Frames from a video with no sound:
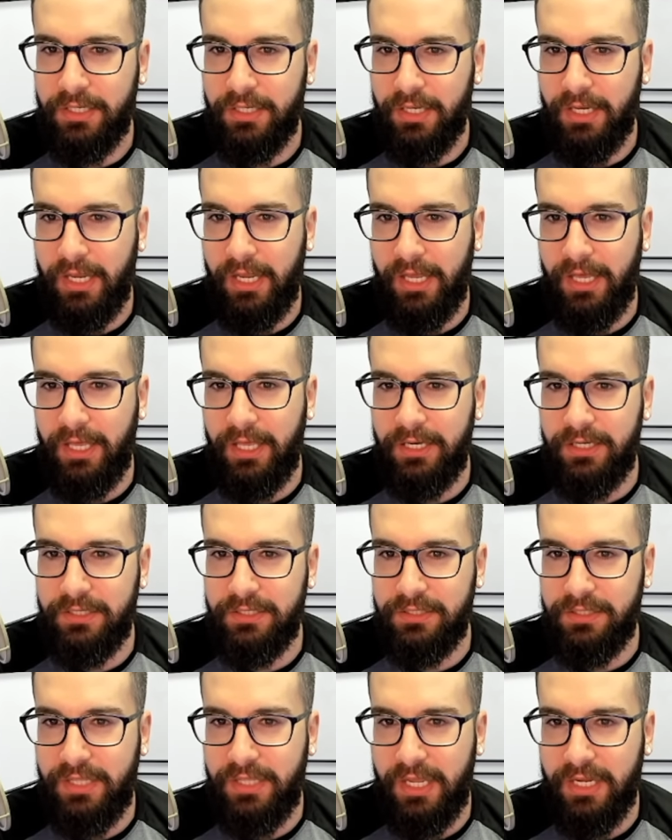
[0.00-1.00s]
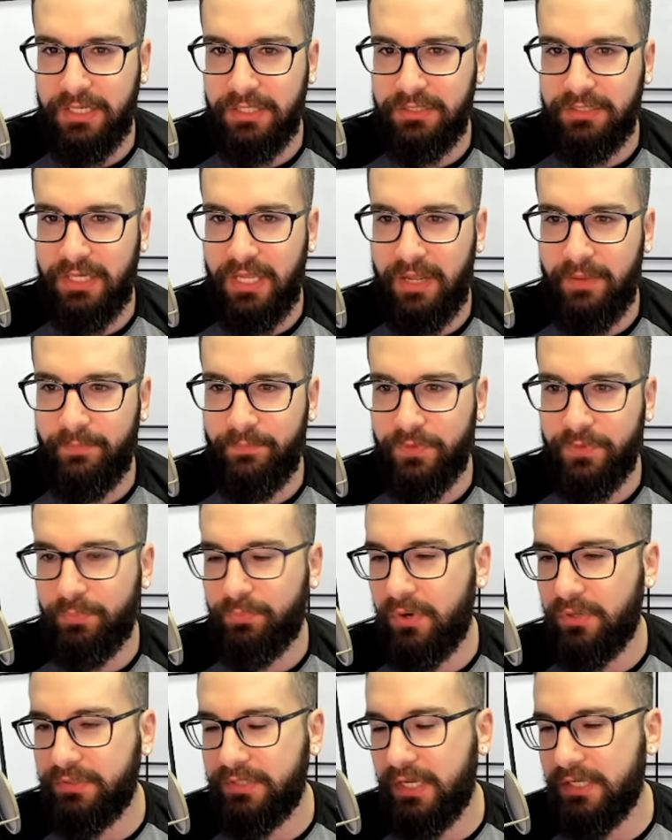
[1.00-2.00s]
and they condemn the
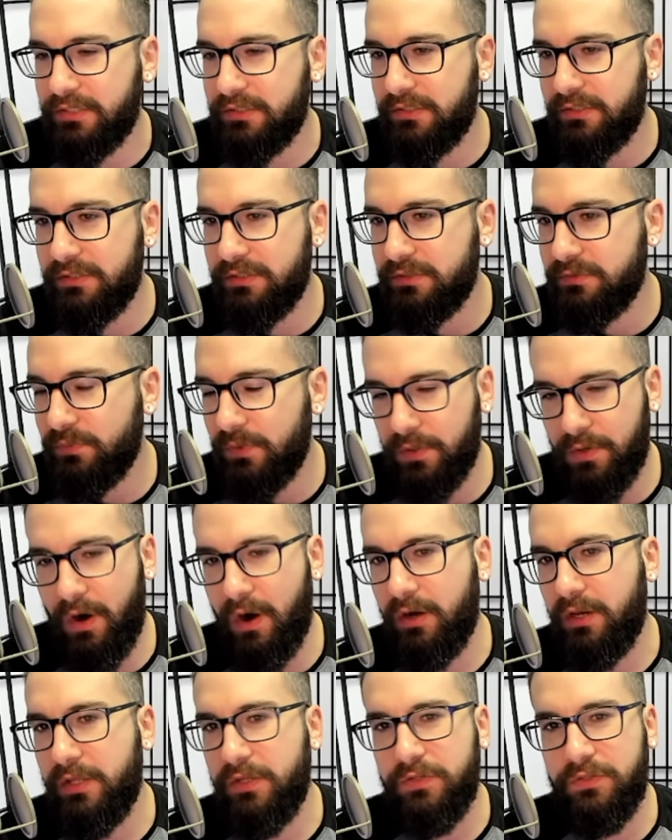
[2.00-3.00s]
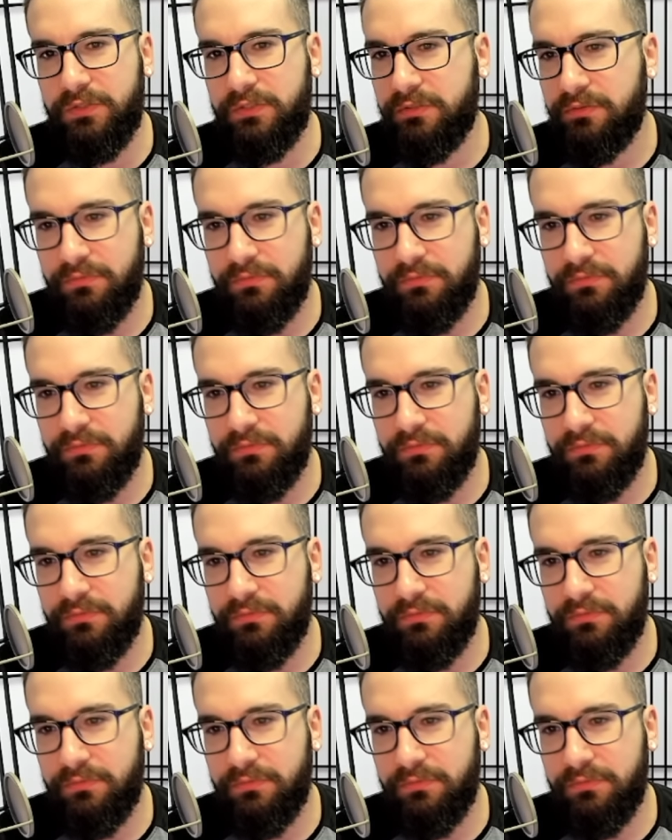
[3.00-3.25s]
protesters regardless.